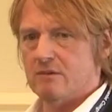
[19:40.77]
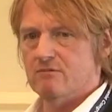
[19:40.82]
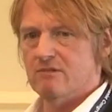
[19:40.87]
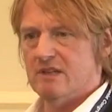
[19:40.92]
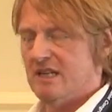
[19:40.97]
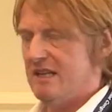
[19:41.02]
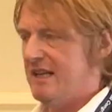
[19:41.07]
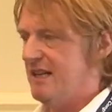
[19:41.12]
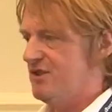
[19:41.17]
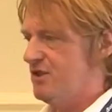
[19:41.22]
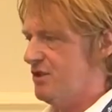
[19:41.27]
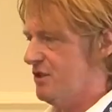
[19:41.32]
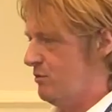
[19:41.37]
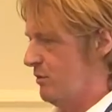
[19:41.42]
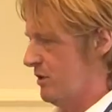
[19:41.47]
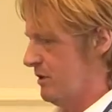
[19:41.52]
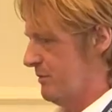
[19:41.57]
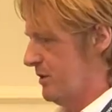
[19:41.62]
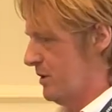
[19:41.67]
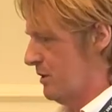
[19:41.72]
Really, that's just
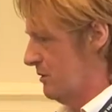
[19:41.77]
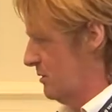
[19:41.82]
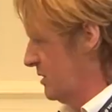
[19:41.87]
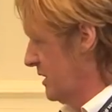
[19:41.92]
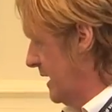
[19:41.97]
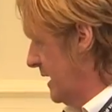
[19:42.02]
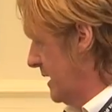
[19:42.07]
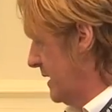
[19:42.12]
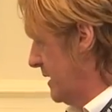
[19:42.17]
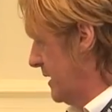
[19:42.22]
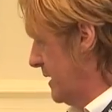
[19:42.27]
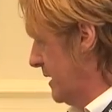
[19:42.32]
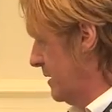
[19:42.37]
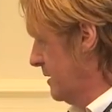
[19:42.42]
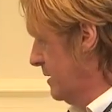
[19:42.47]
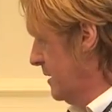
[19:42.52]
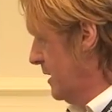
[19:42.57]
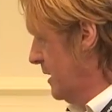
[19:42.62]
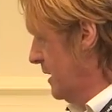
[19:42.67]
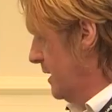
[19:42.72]
what I'm
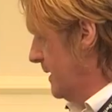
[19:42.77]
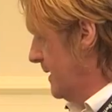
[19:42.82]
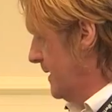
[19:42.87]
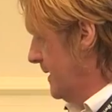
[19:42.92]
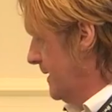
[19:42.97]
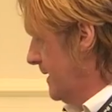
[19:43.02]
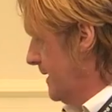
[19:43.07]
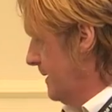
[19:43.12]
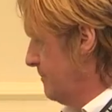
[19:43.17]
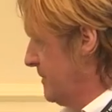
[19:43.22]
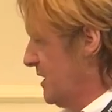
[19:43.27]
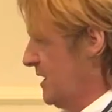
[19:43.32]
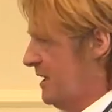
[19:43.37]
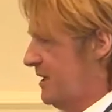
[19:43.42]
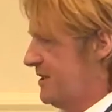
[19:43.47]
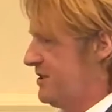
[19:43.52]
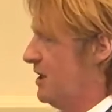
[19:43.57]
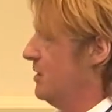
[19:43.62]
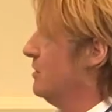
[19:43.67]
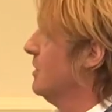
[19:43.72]
going to look at here.
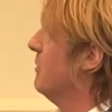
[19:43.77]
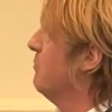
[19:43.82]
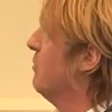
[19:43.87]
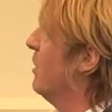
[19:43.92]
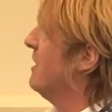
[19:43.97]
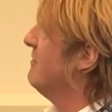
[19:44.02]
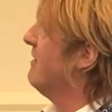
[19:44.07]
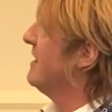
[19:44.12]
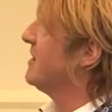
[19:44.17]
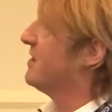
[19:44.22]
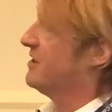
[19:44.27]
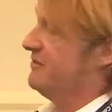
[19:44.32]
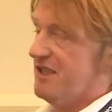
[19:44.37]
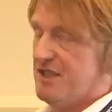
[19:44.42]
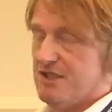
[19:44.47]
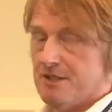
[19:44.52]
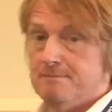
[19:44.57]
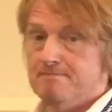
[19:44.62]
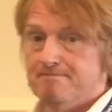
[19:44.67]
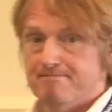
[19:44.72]
So, by
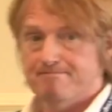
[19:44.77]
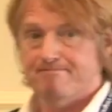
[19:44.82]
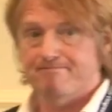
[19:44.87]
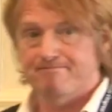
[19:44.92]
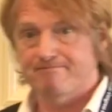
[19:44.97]
relativism,